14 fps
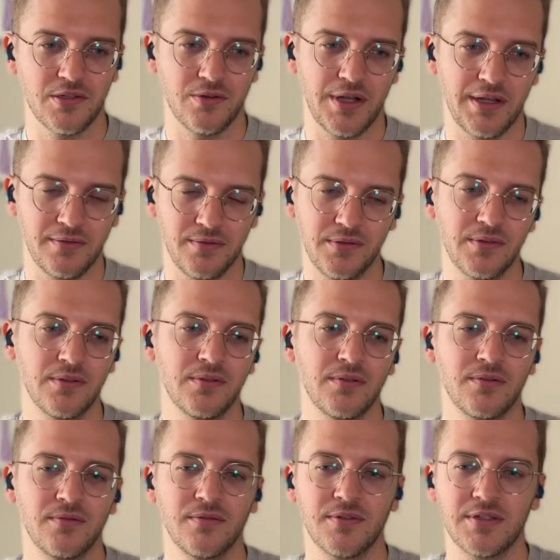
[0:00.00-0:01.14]
So I
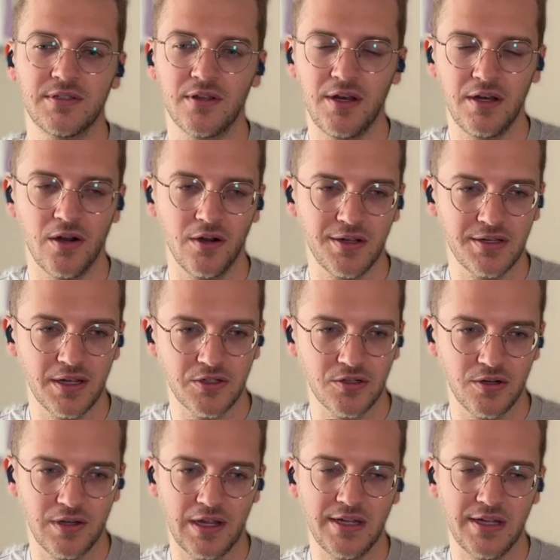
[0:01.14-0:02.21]
studied architecture.